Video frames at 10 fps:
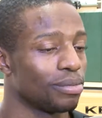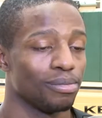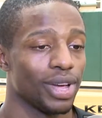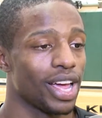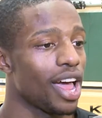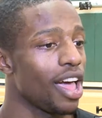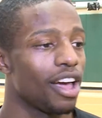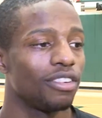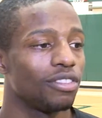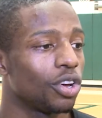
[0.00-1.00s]
Man, I
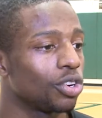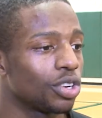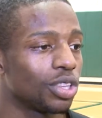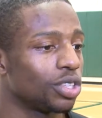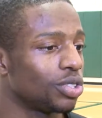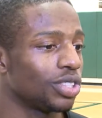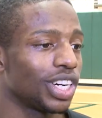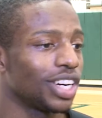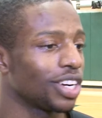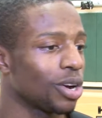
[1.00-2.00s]
have no clue.
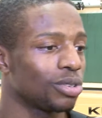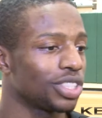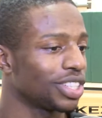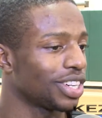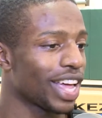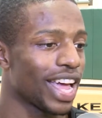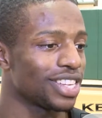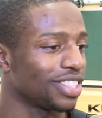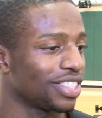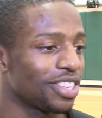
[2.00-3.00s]
Coach
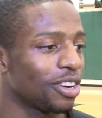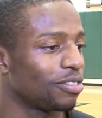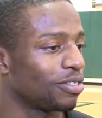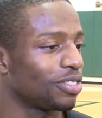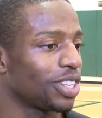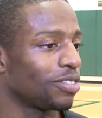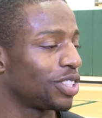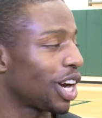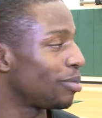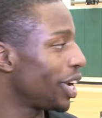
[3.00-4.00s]
has a tough
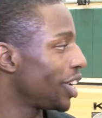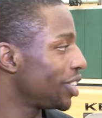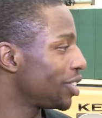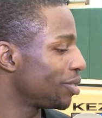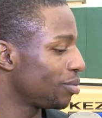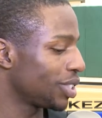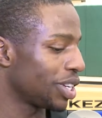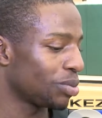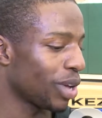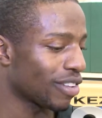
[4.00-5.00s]
job ahead of him
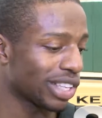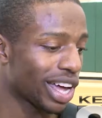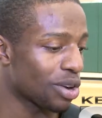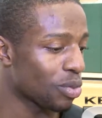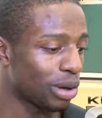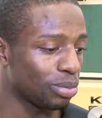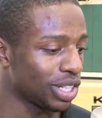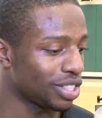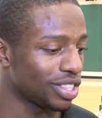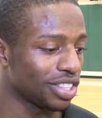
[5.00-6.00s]
because we have a lot of
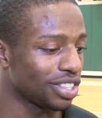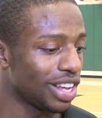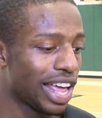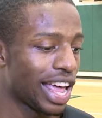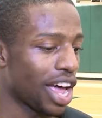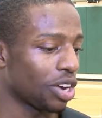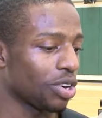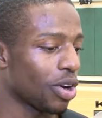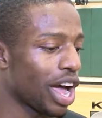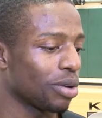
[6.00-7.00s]
weapons, and I don't
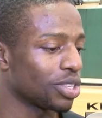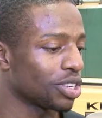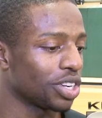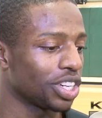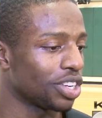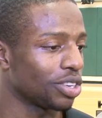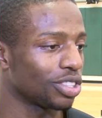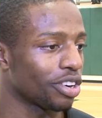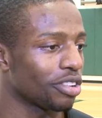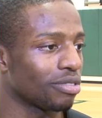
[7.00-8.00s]
know how he's going to, you know,
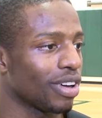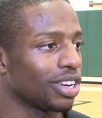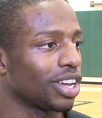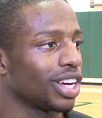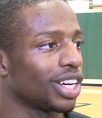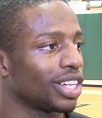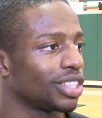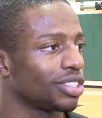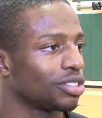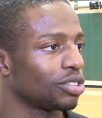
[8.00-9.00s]
start
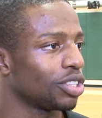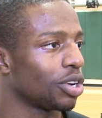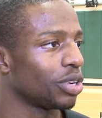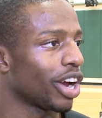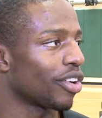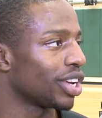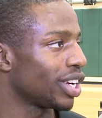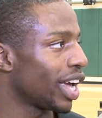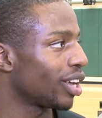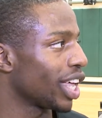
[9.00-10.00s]
narrowing
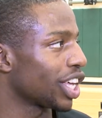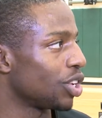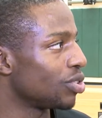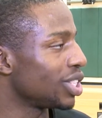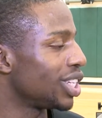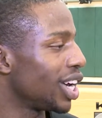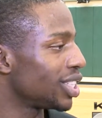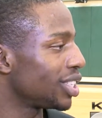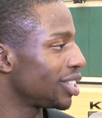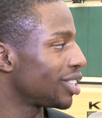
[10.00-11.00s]
it down like he usually
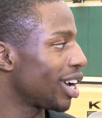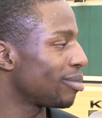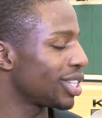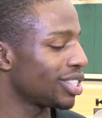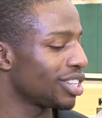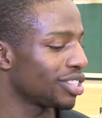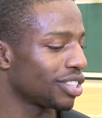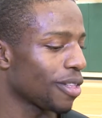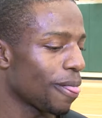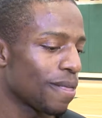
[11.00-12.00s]
does at this time of the season.